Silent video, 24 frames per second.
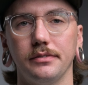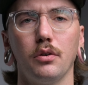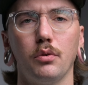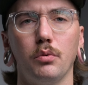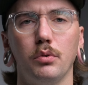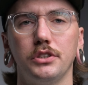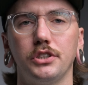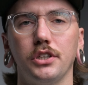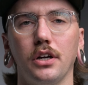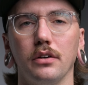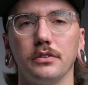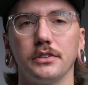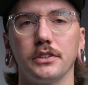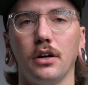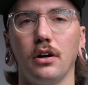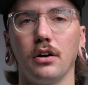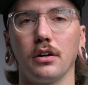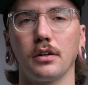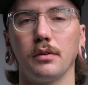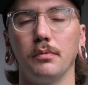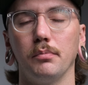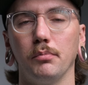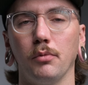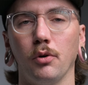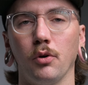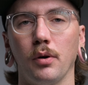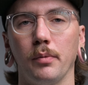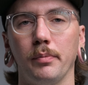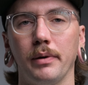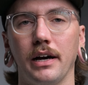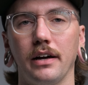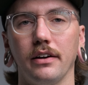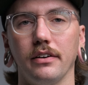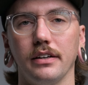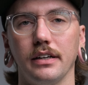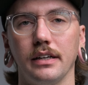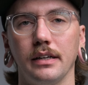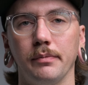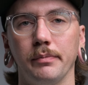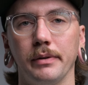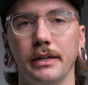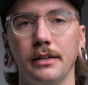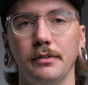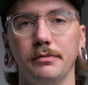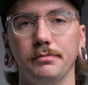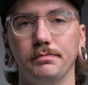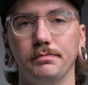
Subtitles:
which I'll talk more about in a minute.